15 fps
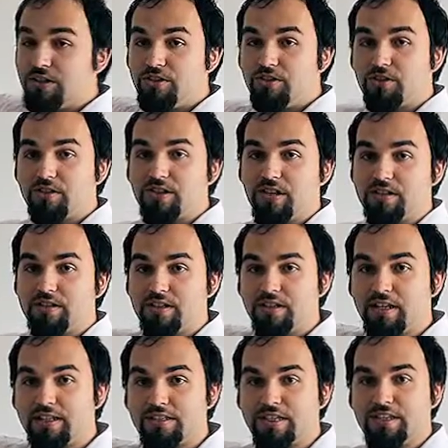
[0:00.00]
your content
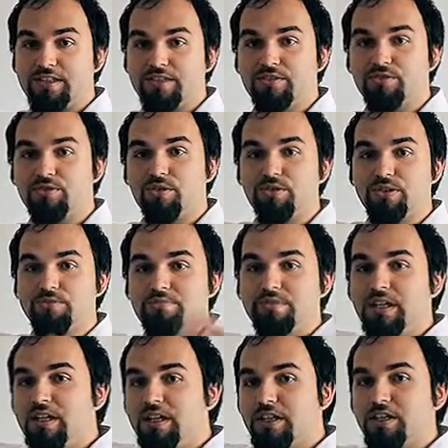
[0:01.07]
like that, so you're only
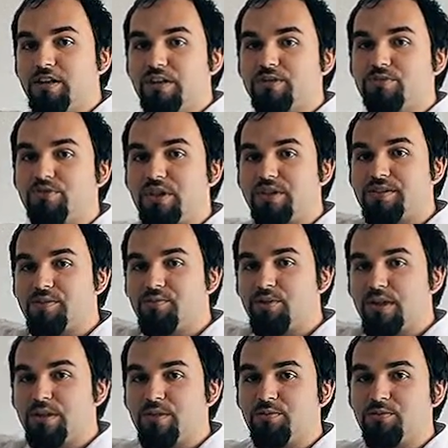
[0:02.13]
going to write some
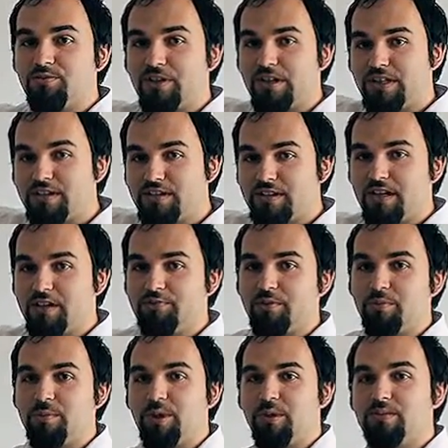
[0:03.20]
random vague stuff
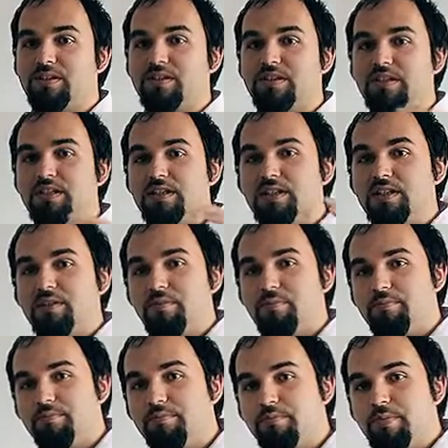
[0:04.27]
about
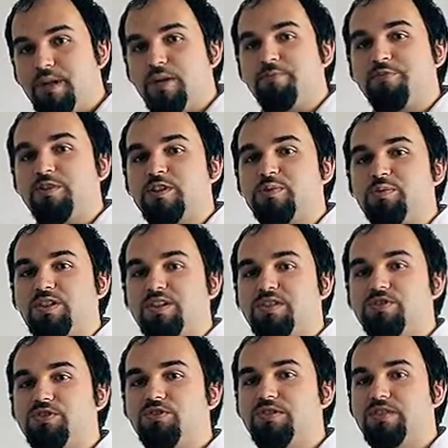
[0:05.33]
a first-person
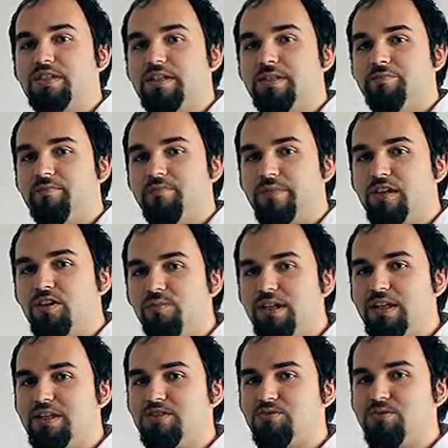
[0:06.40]
shooter,
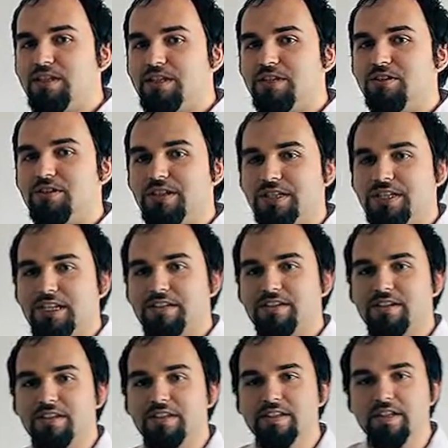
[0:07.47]
nobody's really gonna get a
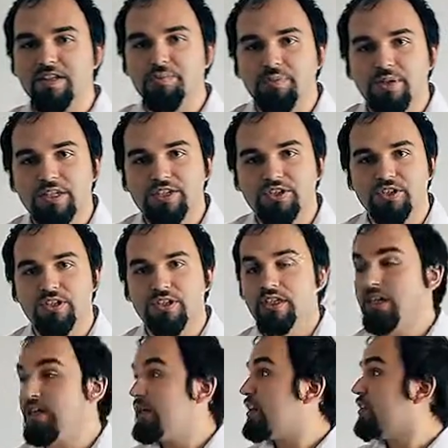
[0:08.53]
clear
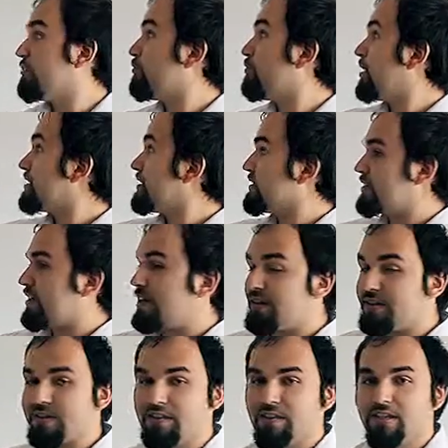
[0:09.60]
picture of what that
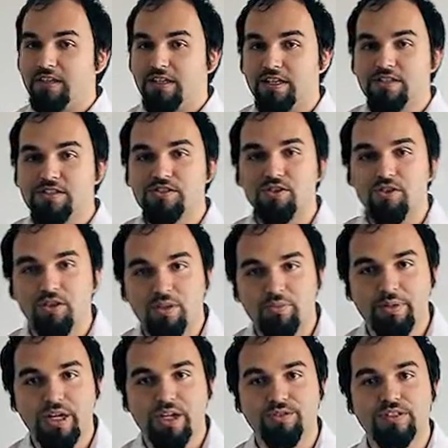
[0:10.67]
article is all
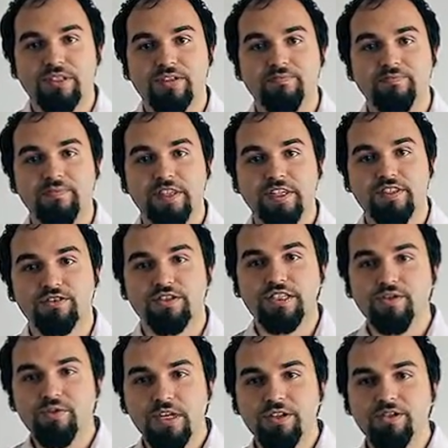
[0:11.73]
about. So
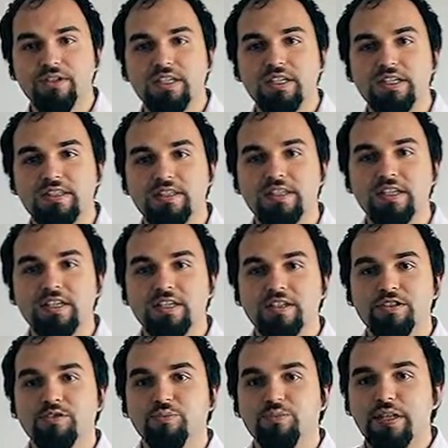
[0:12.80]
that's why you need
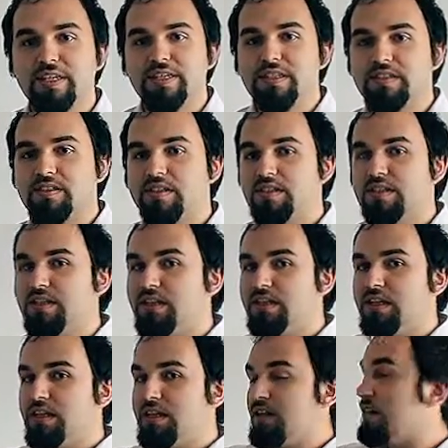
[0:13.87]
to place in
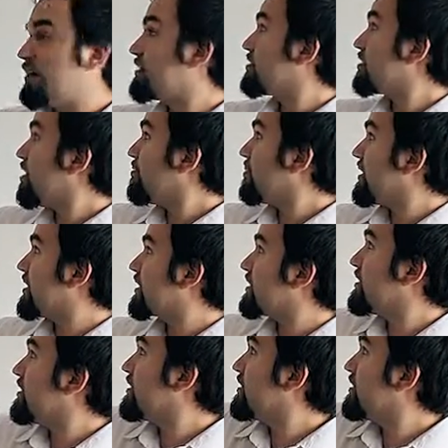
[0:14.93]
a
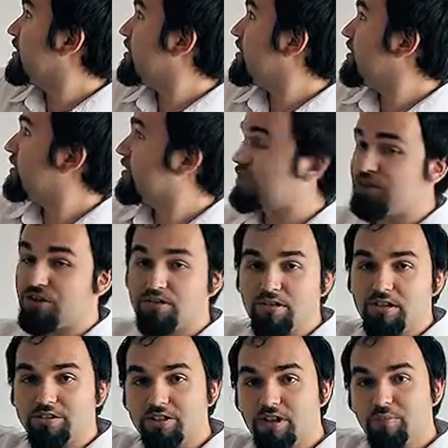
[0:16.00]
topic, a
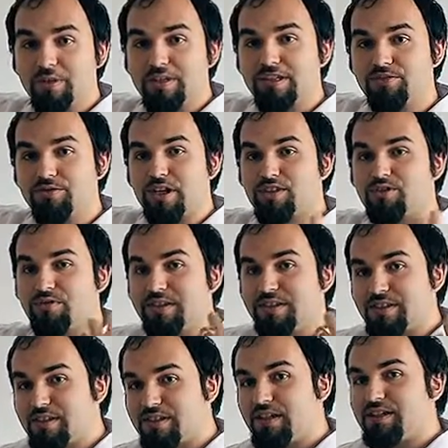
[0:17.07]
general topic that you're actually
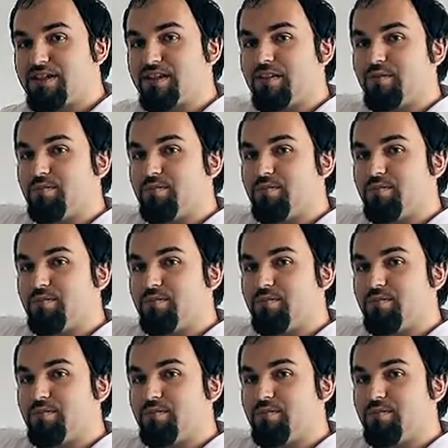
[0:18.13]
discussing